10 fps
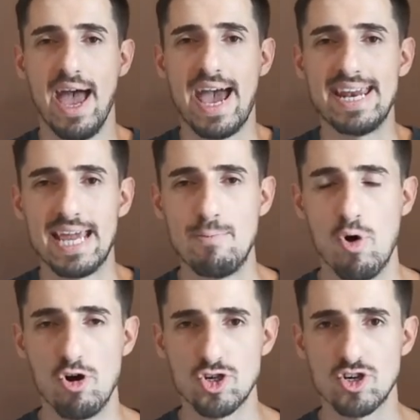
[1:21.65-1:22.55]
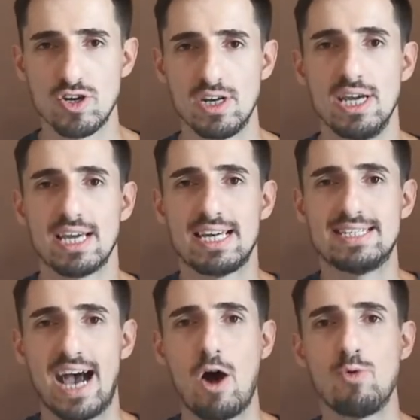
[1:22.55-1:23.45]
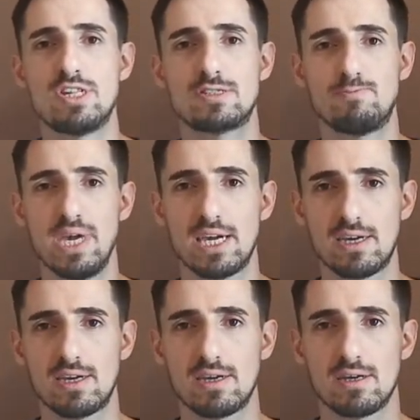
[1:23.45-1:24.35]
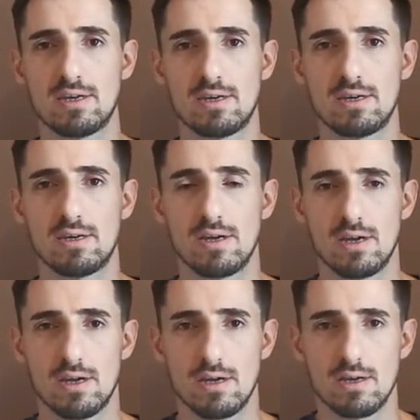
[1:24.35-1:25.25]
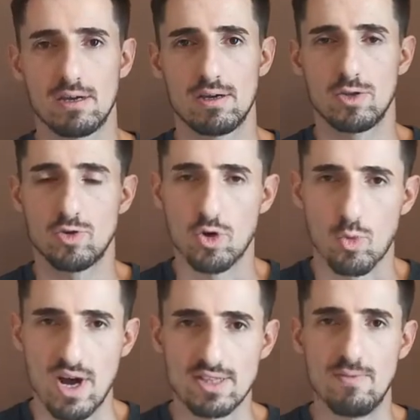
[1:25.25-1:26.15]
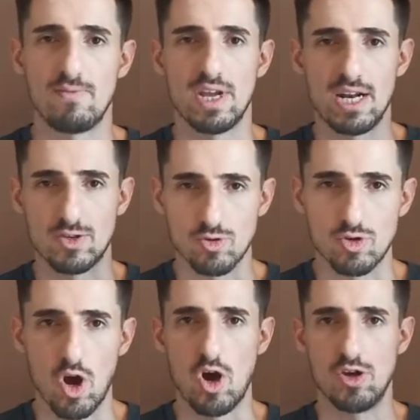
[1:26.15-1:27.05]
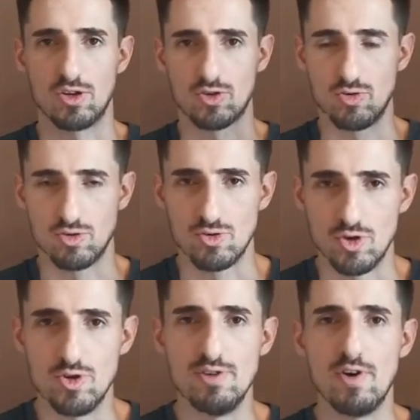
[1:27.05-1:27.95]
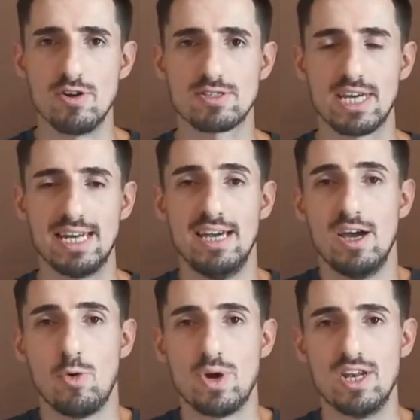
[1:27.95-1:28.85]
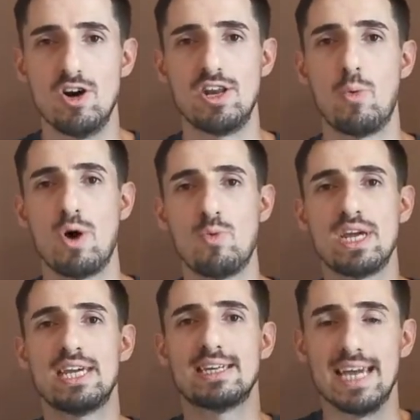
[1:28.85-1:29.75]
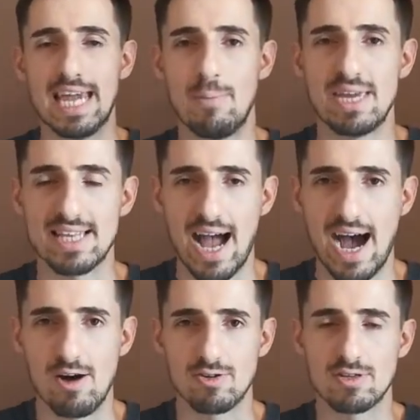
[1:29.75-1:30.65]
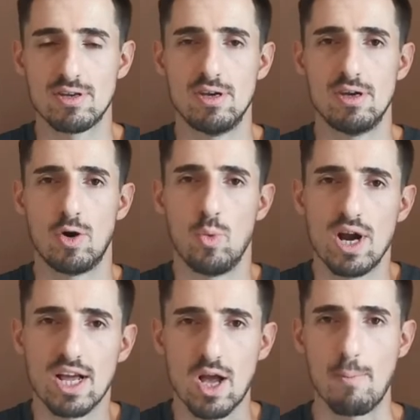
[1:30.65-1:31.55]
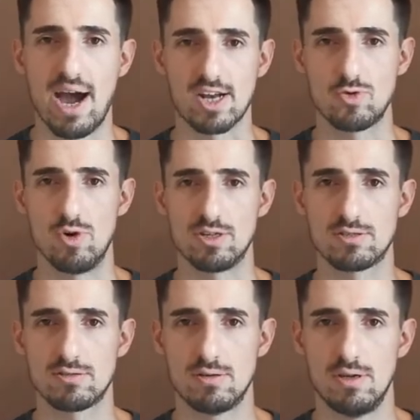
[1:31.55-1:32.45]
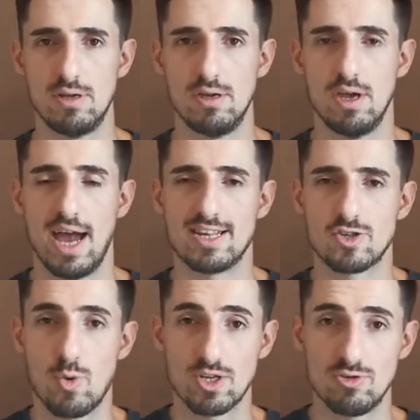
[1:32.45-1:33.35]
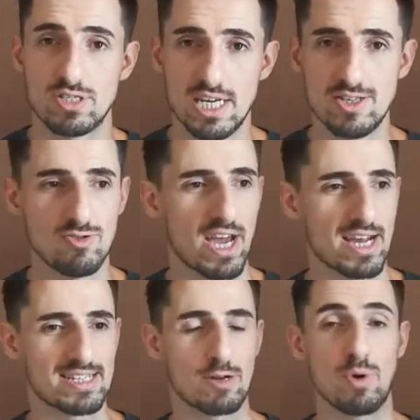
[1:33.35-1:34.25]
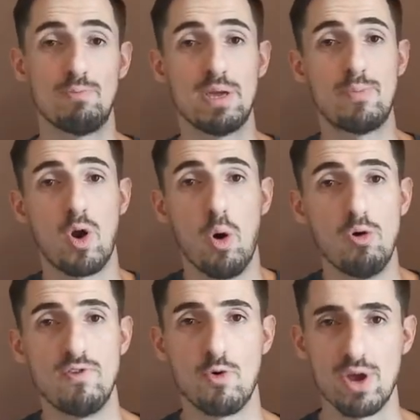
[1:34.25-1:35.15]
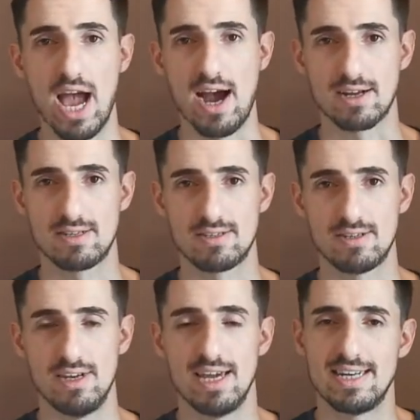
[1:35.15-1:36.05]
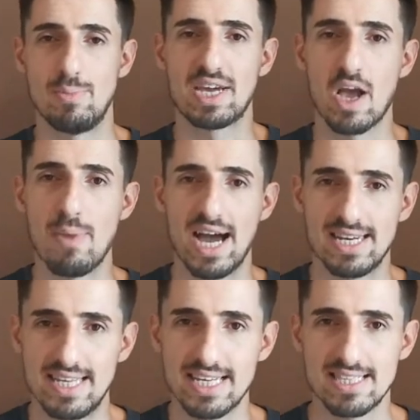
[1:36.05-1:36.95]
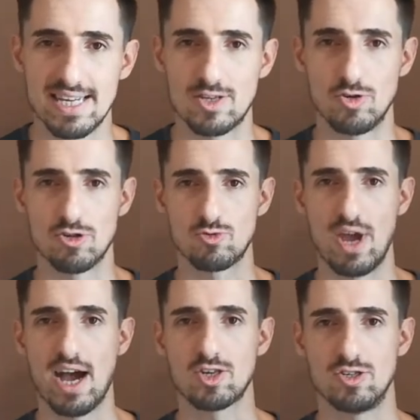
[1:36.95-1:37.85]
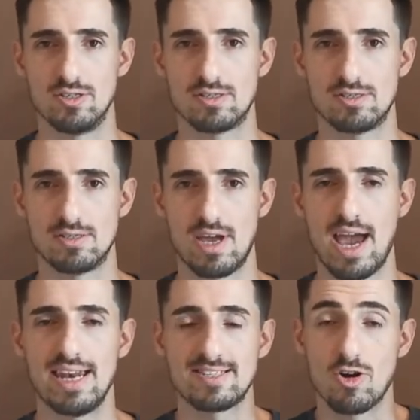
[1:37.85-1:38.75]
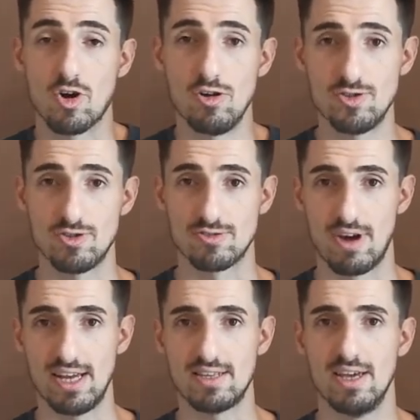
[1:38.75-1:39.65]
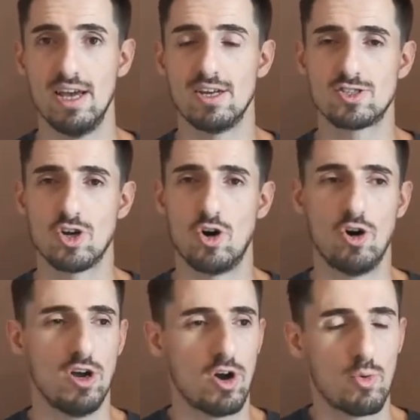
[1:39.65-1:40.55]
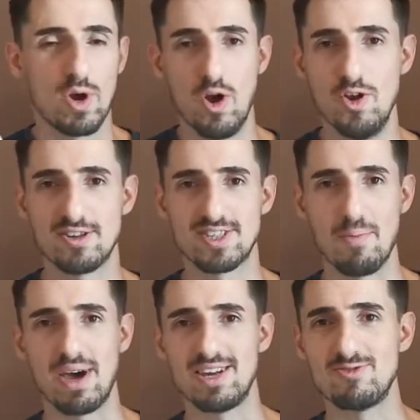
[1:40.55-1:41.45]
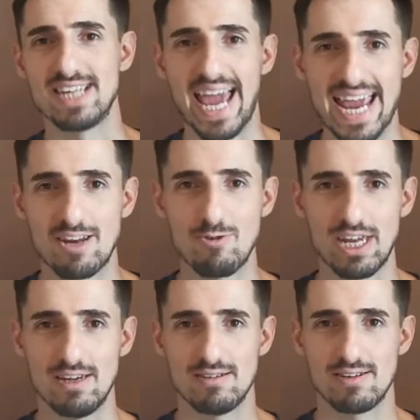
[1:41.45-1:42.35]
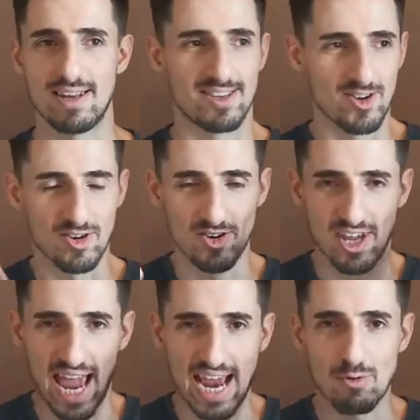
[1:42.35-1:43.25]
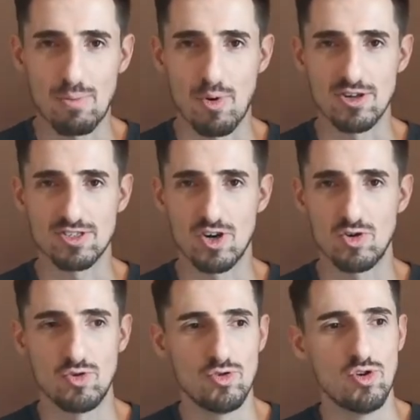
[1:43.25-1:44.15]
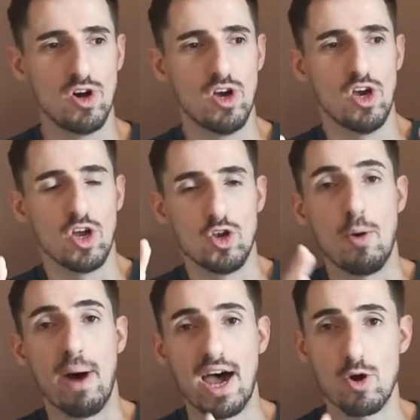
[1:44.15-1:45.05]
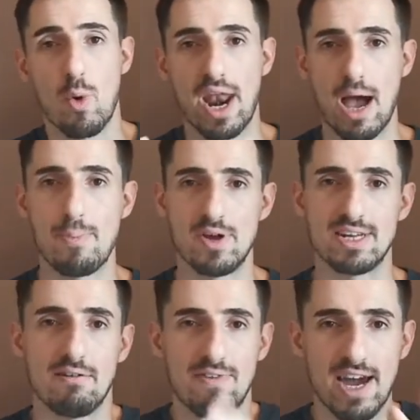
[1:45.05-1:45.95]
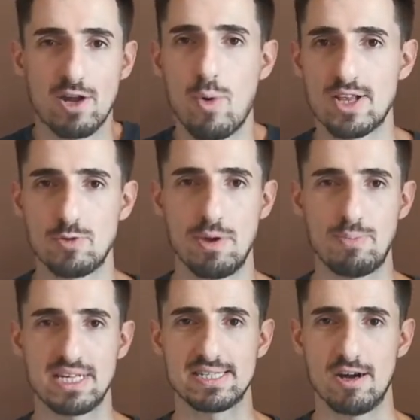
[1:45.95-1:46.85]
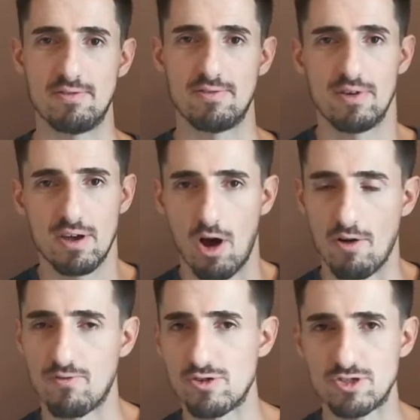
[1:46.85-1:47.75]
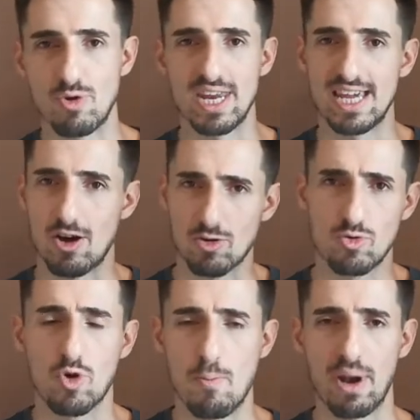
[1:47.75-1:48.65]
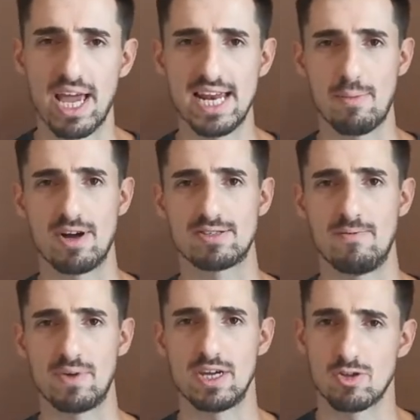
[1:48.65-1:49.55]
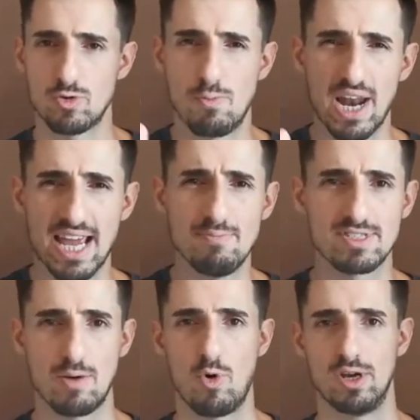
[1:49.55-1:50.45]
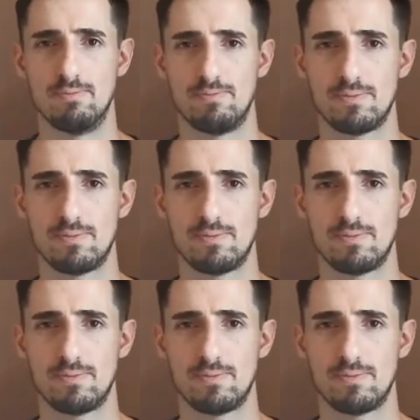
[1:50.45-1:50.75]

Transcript: And emotion is how we speak to the quantum field, to God, or to the universe, and we know that what we emit out will come back to us. And so what you see today is that when people overreact, they become addicted to those reactions, and it's unconscious, right? So we all know somebody who's angry, and the angry person who, no matter what happened, they'll find a way to be pissed off, or frustrated, or to complain about something, or to blame someone.